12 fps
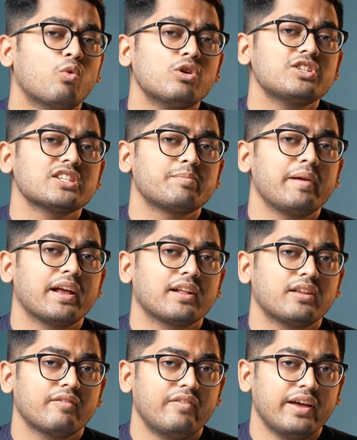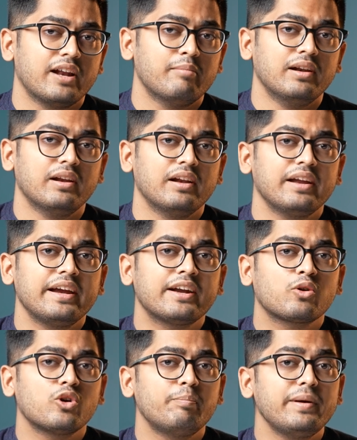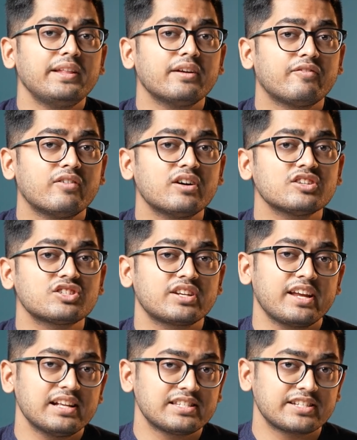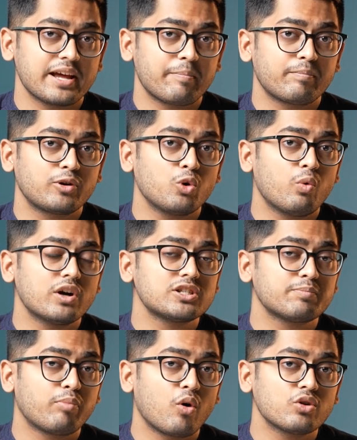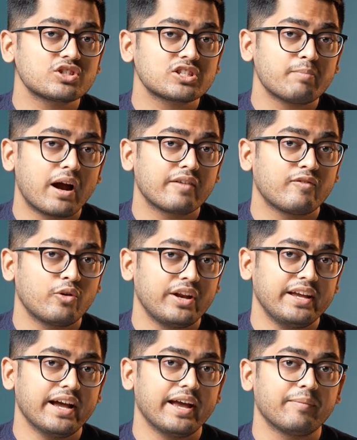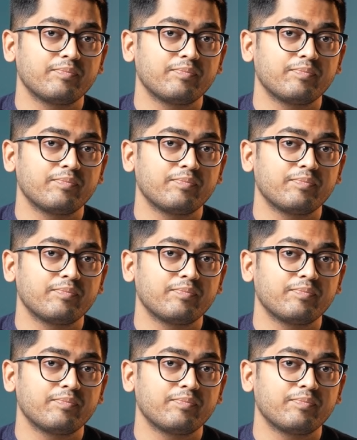won't just be another wearable, it could be the first real step towards post smartphone AI.